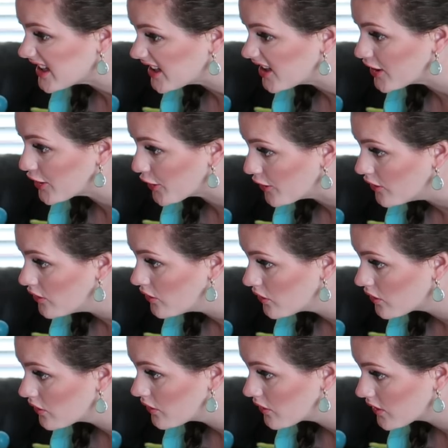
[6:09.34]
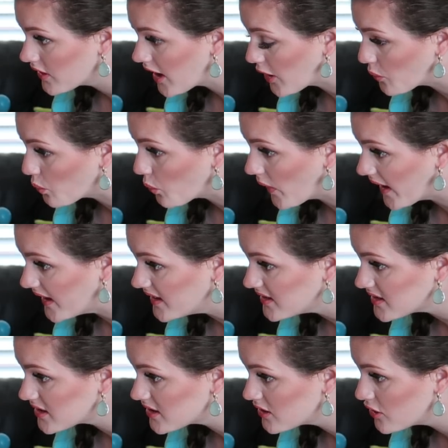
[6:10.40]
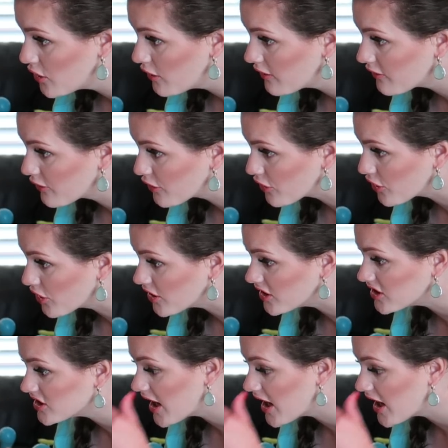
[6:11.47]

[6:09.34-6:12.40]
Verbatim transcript: sit here and wait for the